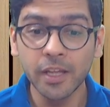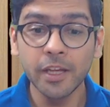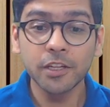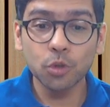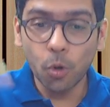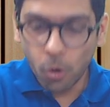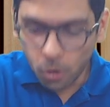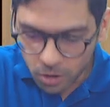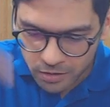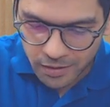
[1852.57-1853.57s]
So
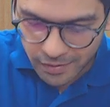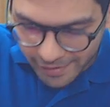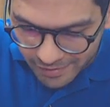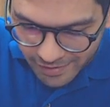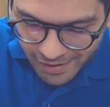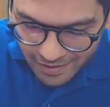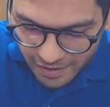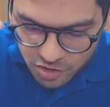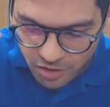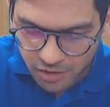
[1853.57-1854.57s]
all the entire lecture